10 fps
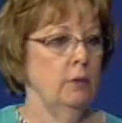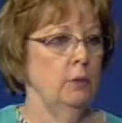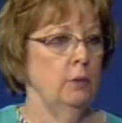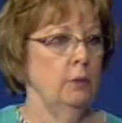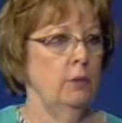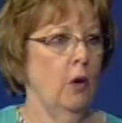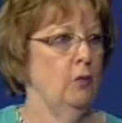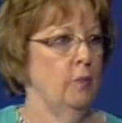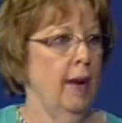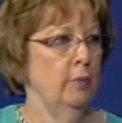who
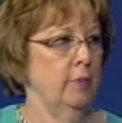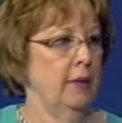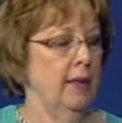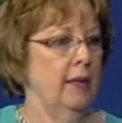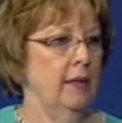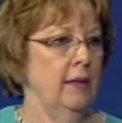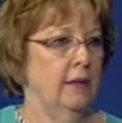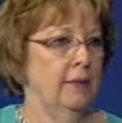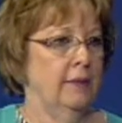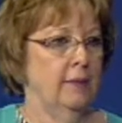knows probably
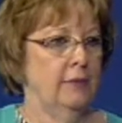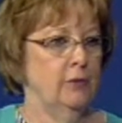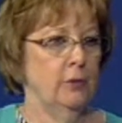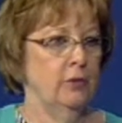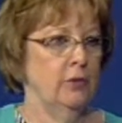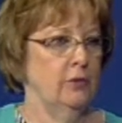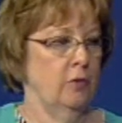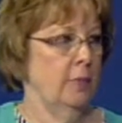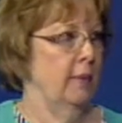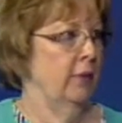two thirds
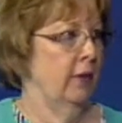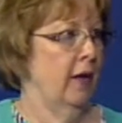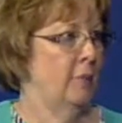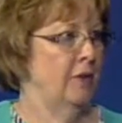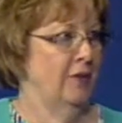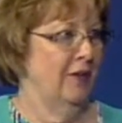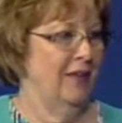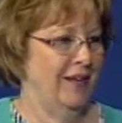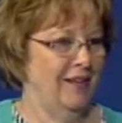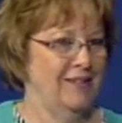of the people that come into the
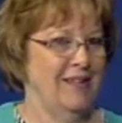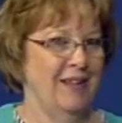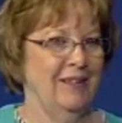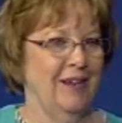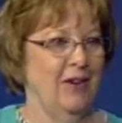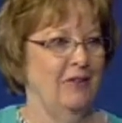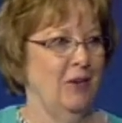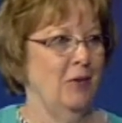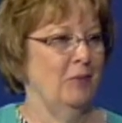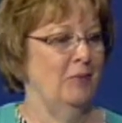clinic, is taking care of
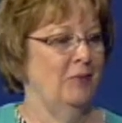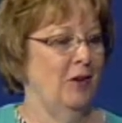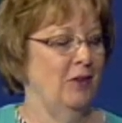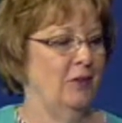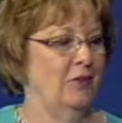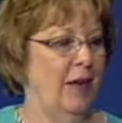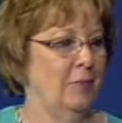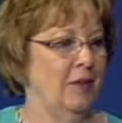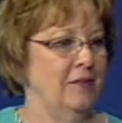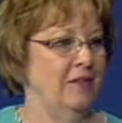their their
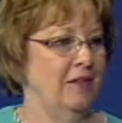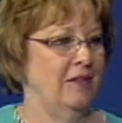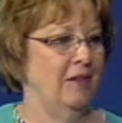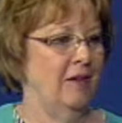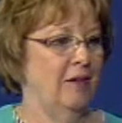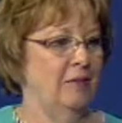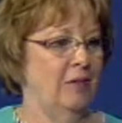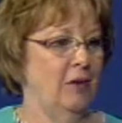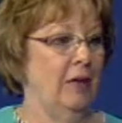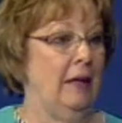families and uh,
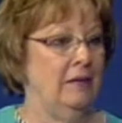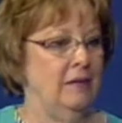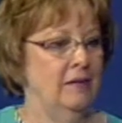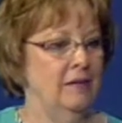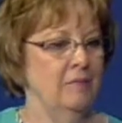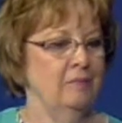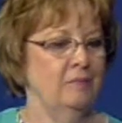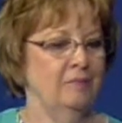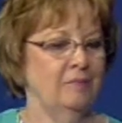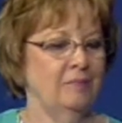their kids
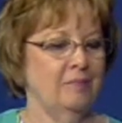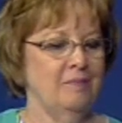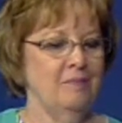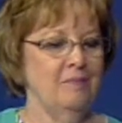mm-hmm.